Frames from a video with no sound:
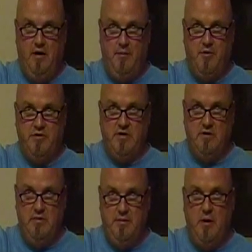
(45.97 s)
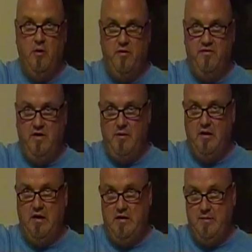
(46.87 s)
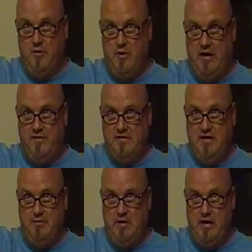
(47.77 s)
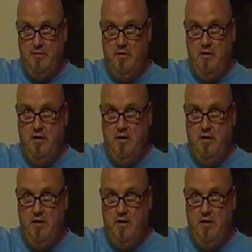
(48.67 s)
A person can be both female and Democrat at the same time.